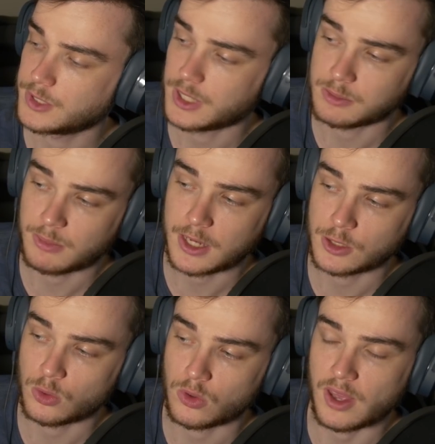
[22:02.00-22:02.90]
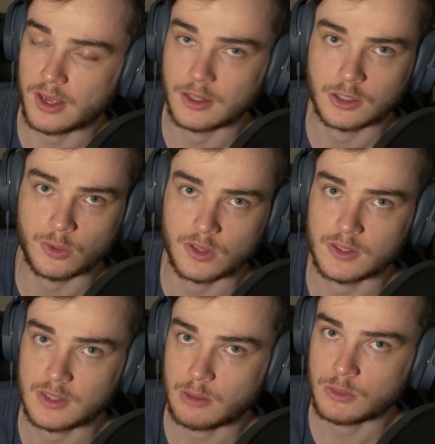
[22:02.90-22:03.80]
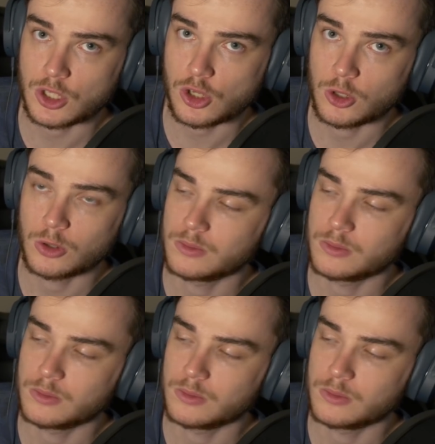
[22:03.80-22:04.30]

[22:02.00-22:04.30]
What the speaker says: Just make sure they aren't doing the same to you.